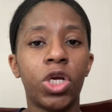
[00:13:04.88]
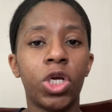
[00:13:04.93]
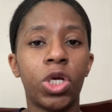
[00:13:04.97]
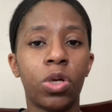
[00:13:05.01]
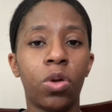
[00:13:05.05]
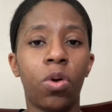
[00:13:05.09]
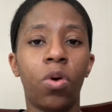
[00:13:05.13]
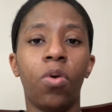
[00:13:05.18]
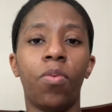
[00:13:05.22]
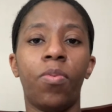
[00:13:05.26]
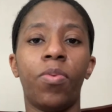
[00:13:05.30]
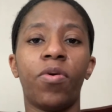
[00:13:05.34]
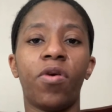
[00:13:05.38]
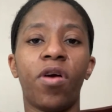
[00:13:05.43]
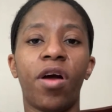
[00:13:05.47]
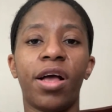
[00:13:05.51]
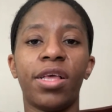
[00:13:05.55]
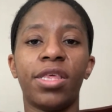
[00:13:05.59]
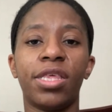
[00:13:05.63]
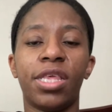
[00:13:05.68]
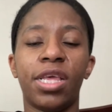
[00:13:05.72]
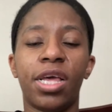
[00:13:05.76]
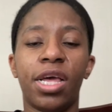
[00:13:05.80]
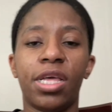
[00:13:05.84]
the whole
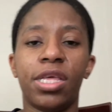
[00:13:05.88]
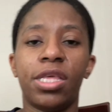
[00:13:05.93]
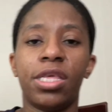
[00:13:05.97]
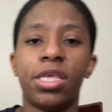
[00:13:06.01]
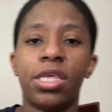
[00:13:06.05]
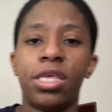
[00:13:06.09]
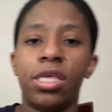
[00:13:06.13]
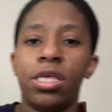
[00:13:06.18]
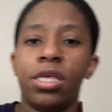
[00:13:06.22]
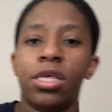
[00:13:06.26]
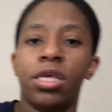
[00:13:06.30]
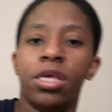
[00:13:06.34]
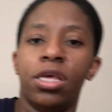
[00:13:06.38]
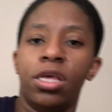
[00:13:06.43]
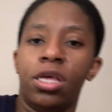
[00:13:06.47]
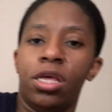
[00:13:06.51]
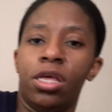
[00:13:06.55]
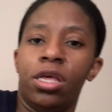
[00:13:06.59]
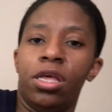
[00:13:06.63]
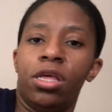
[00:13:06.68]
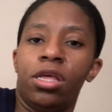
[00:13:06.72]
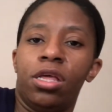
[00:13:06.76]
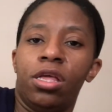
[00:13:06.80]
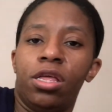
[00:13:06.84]
process
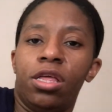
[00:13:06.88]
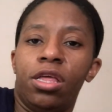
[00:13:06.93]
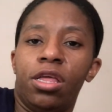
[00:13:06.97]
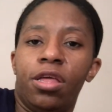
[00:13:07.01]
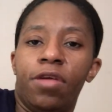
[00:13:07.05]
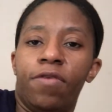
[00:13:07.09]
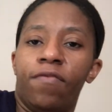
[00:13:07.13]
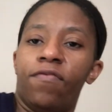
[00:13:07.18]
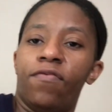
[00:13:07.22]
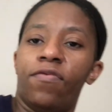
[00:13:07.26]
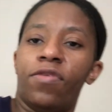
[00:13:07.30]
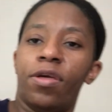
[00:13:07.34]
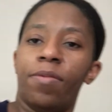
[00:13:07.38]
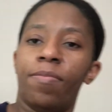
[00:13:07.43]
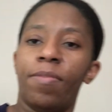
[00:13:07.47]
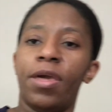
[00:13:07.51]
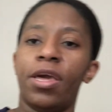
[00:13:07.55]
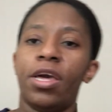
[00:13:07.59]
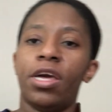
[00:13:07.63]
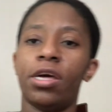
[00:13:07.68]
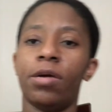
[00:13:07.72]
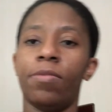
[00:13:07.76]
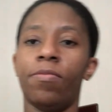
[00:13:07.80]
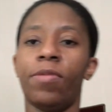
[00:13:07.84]
if they
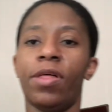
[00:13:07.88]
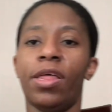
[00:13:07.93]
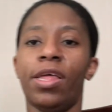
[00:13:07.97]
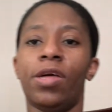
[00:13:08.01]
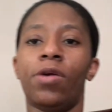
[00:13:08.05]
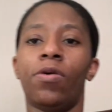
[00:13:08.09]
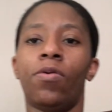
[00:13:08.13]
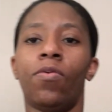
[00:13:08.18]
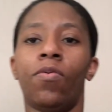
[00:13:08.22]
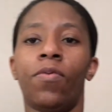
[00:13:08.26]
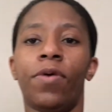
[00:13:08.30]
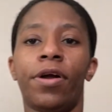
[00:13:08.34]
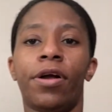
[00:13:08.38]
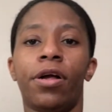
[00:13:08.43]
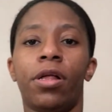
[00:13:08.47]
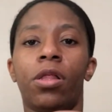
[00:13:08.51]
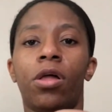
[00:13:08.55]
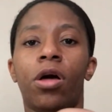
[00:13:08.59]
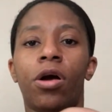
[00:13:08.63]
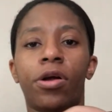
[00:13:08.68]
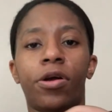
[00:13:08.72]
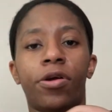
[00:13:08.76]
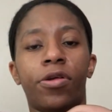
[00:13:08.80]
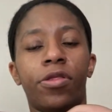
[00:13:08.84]
make him, like, wear it longer